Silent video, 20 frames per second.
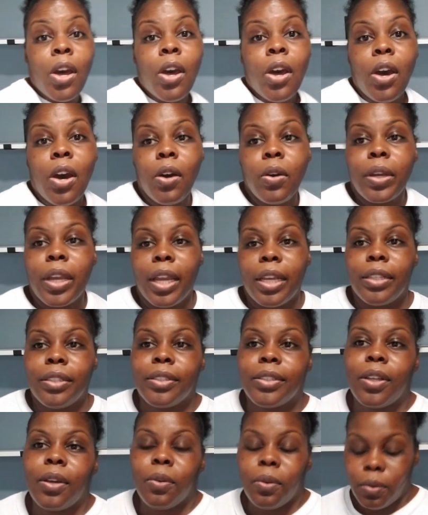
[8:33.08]
Okay,
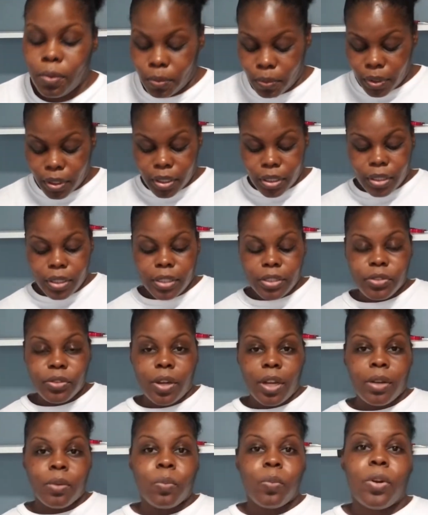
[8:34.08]
so we're gonna
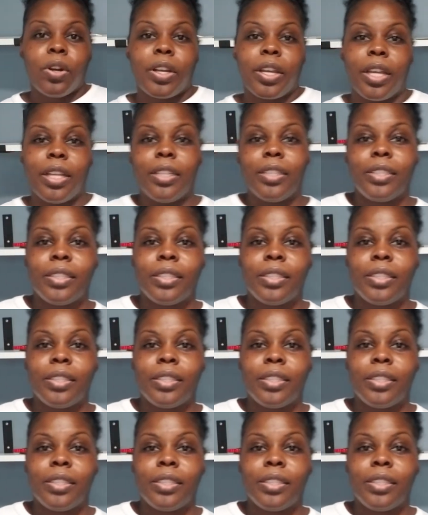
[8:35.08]
try to work in